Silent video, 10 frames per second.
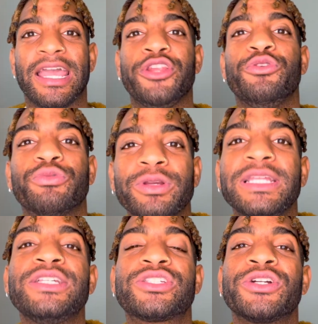and you
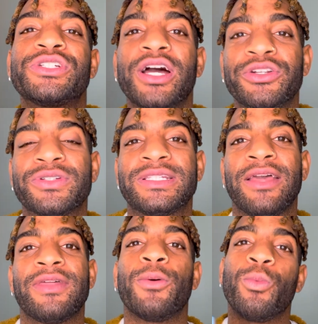really start to
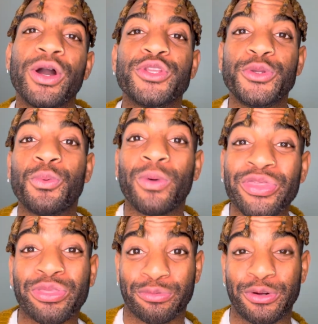understand that what you
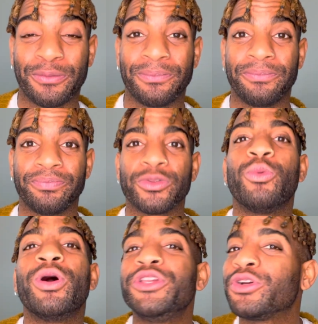went through,
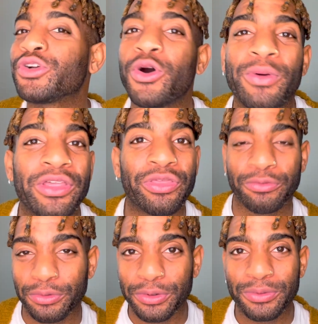what you're going
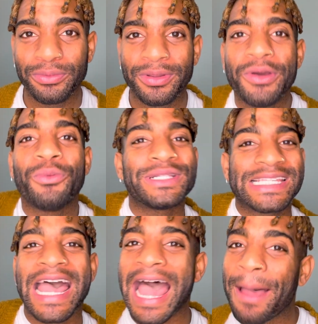through, what's
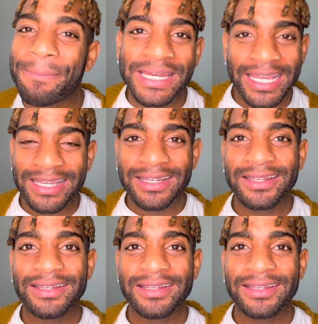happening,